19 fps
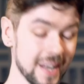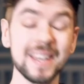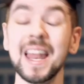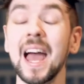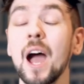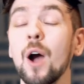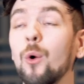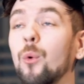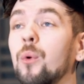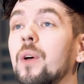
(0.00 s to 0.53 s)

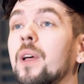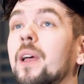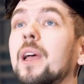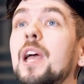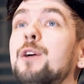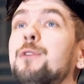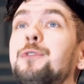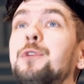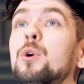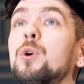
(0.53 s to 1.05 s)
Now,
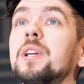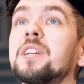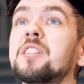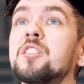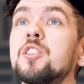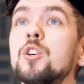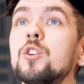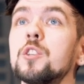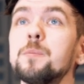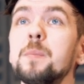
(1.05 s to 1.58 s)
if you'll
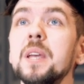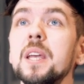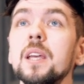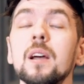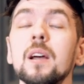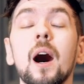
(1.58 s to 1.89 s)
excuse me,